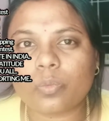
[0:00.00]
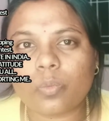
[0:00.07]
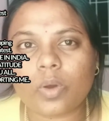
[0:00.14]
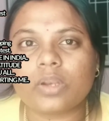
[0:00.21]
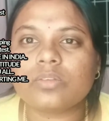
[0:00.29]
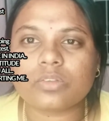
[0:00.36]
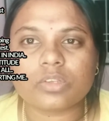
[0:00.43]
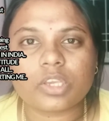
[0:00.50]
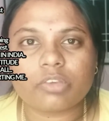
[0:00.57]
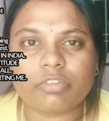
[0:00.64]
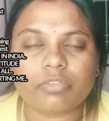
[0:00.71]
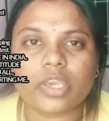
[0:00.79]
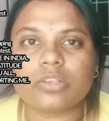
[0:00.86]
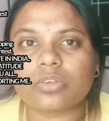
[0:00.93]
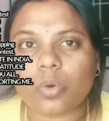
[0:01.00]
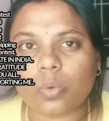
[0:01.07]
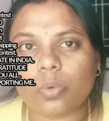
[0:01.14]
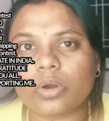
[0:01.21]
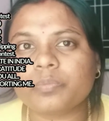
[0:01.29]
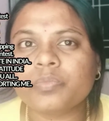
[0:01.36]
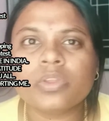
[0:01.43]
once the giveaway is
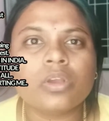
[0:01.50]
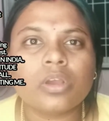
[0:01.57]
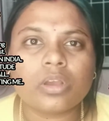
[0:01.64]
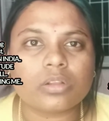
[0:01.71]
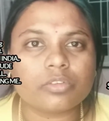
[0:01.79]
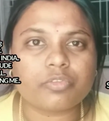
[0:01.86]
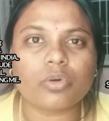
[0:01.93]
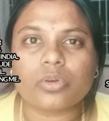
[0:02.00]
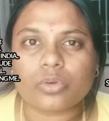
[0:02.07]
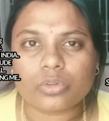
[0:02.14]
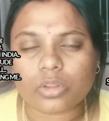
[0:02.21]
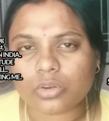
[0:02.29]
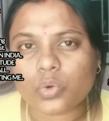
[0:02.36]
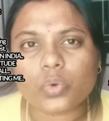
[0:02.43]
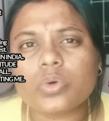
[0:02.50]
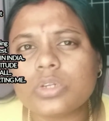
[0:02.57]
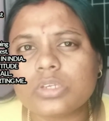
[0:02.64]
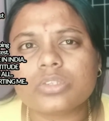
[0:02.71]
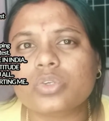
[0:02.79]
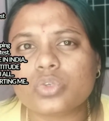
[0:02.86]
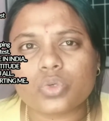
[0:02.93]
over, the rule
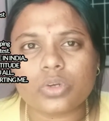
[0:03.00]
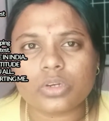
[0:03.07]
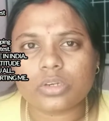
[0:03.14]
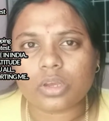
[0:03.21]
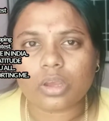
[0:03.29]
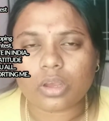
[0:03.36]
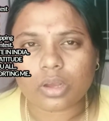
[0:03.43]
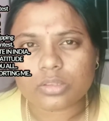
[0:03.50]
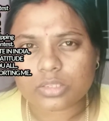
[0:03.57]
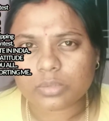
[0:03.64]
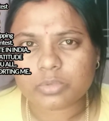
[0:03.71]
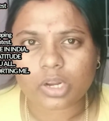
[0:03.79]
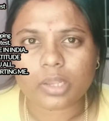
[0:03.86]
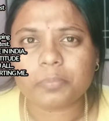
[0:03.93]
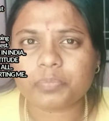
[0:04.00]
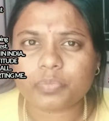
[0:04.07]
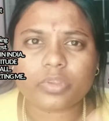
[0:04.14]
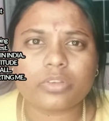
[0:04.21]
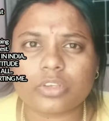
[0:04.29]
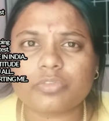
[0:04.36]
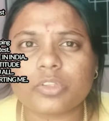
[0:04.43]
is you shouldn't unsubscribe.
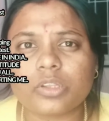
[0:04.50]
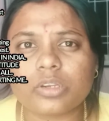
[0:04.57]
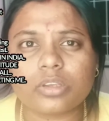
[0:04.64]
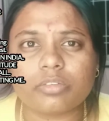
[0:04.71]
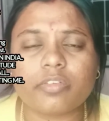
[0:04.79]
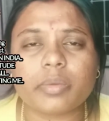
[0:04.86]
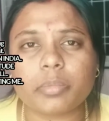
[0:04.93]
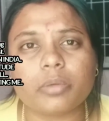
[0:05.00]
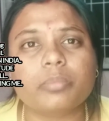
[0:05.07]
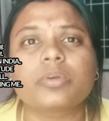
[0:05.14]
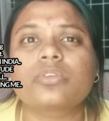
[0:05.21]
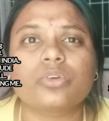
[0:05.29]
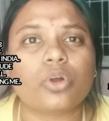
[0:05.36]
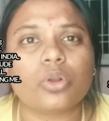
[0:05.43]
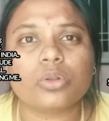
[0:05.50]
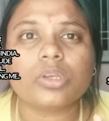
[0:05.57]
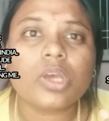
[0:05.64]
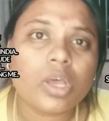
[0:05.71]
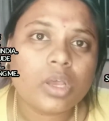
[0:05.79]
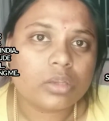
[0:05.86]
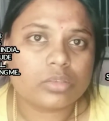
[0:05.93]
Just for the giveaway purpose, you are not
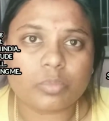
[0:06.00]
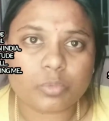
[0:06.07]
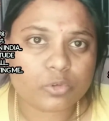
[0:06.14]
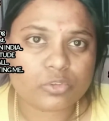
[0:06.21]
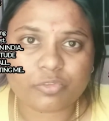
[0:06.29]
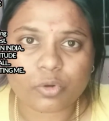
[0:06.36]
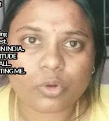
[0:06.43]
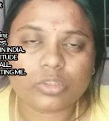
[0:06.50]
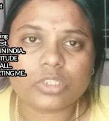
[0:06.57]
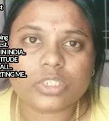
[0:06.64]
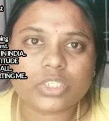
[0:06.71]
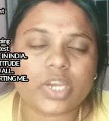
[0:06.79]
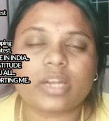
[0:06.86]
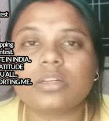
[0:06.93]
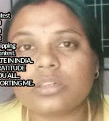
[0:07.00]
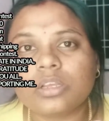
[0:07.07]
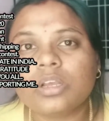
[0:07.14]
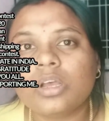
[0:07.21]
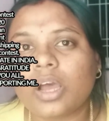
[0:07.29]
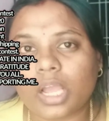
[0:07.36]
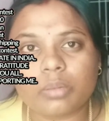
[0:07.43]
supposed to follow this channel.
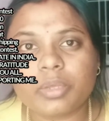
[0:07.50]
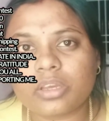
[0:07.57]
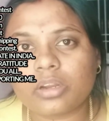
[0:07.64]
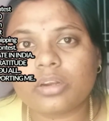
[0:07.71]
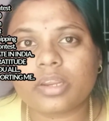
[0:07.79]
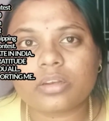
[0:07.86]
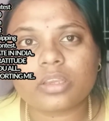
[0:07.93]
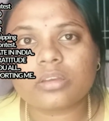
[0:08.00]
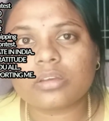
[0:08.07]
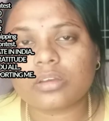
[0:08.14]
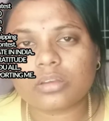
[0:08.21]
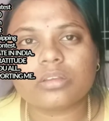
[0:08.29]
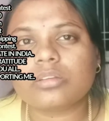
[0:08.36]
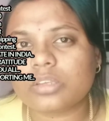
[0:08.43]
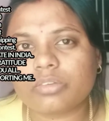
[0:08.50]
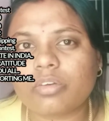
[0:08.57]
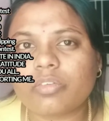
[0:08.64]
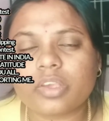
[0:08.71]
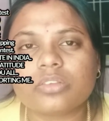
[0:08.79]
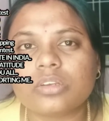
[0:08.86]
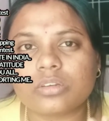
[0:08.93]
I'll be conducting
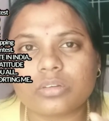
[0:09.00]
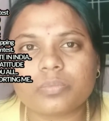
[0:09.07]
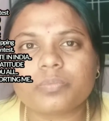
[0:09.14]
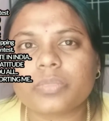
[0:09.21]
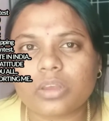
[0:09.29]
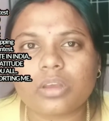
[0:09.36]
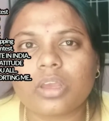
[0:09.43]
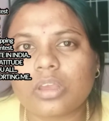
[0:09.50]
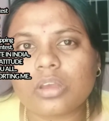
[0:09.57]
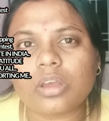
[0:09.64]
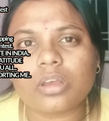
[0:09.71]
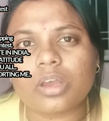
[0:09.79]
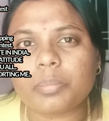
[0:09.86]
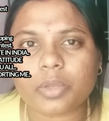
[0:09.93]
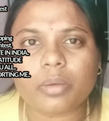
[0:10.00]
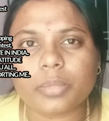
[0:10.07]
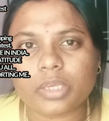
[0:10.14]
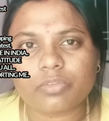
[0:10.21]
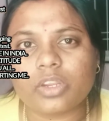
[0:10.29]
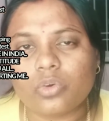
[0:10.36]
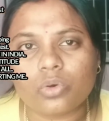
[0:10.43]
giveaways in
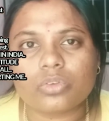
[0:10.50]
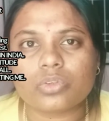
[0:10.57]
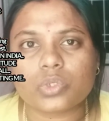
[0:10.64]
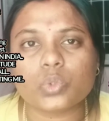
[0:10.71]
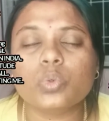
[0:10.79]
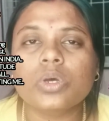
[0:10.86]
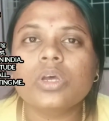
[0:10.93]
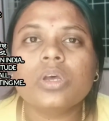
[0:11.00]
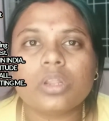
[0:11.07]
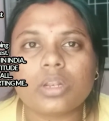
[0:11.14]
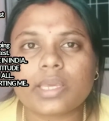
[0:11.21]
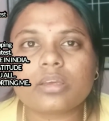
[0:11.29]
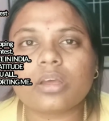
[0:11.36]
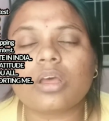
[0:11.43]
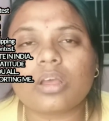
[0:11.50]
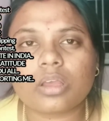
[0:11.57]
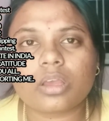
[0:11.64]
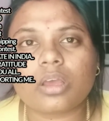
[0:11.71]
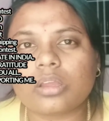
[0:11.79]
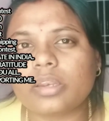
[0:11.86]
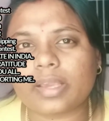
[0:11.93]
upcoming videos too, like
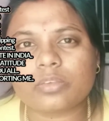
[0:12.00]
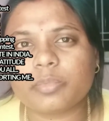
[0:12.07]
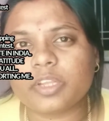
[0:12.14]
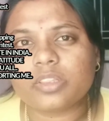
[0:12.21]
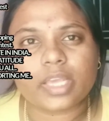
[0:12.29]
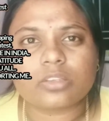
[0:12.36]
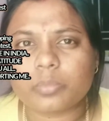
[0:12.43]
next month.